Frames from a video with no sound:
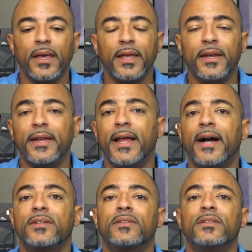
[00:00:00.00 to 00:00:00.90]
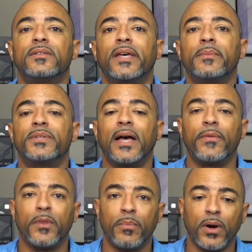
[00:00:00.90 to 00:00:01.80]
It knocked the temps
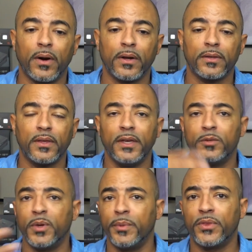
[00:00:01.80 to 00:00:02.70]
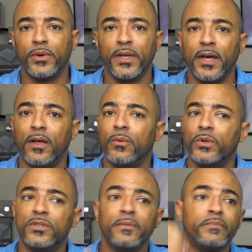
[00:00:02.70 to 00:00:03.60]
out the park. The H P Omen thirty L
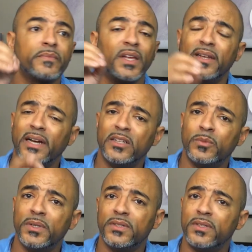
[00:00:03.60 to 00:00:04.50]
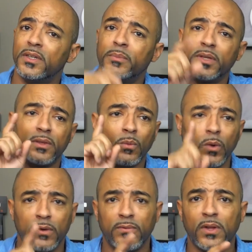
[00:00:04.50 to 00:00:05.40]
was a nice P C, but the
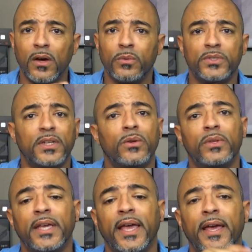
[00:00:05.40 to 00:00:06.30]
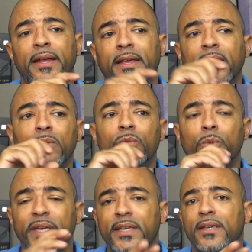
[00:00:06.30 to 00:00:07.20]
one flaw was that it only had a
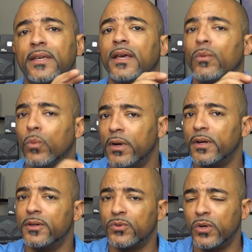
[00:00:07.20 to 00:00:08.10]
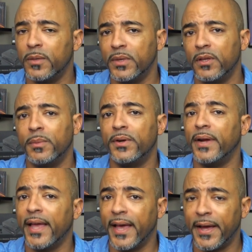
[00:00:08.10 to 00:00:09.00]
weak one hundred twenty millimeter
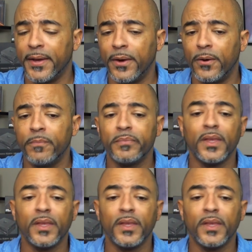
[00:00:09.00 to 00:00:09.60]
A I O.